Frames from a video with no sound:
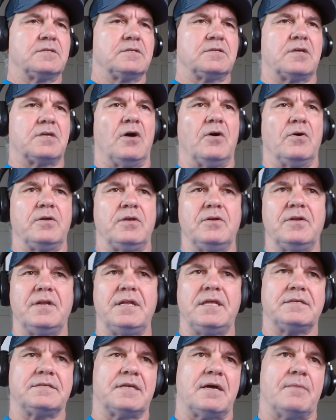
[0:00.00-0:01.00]
So you
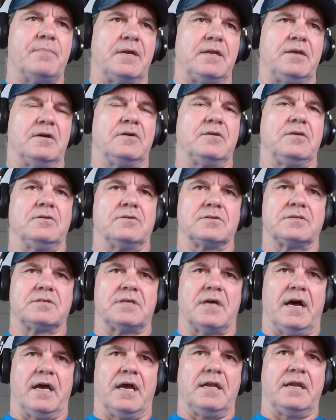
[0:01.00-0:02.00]
need somebody on your
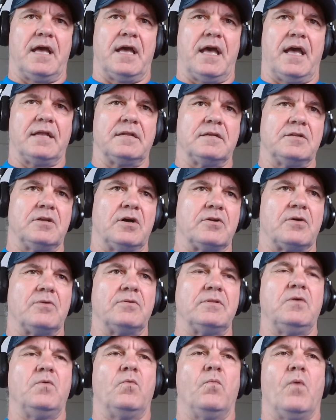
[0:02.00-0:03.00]
side, and not
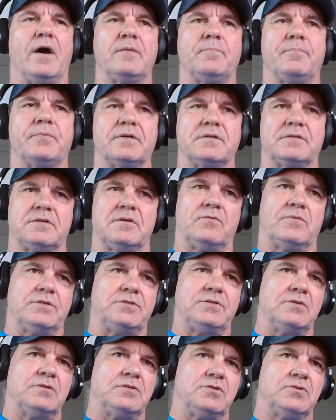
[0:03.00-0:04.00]
only one person.
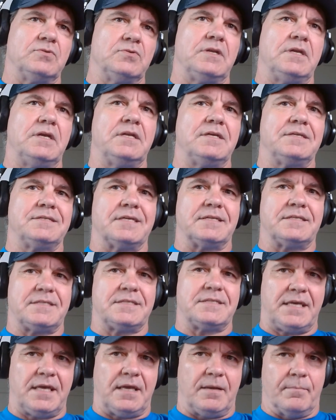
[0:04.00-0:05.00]
What you do need is a
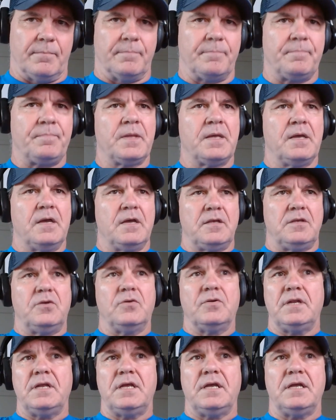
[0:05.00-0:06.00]
team.
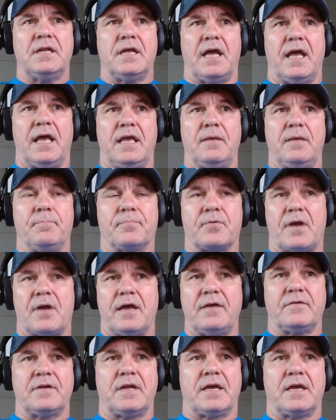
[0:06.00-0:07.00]
You need a
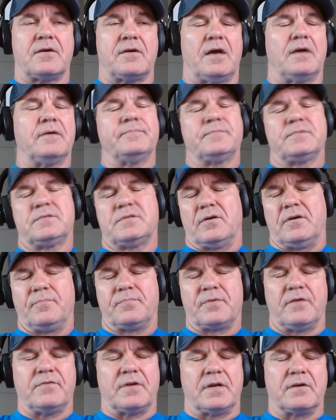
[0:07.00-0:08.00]
private
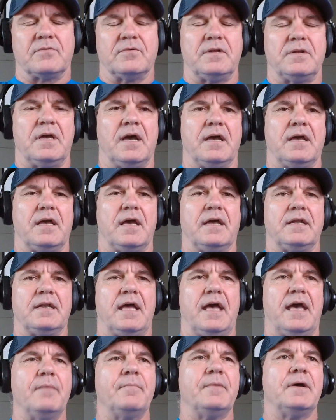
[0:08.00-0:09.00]
equity,
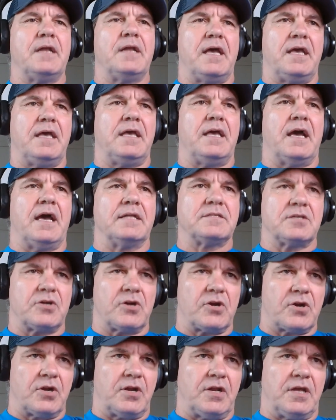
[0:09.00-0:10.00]
an M&A
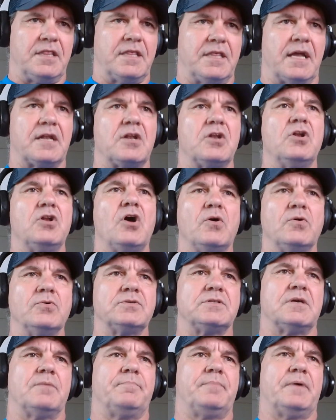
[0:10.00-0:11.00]
attorney that knows